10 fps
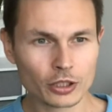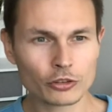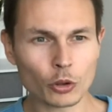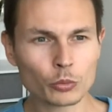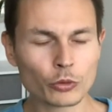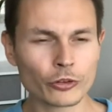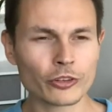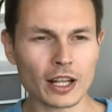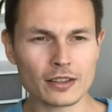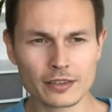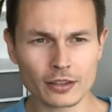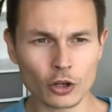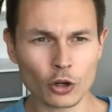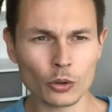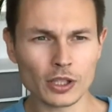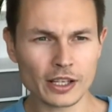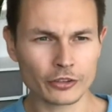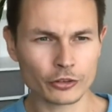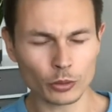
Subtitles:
don't just send it to the whole list.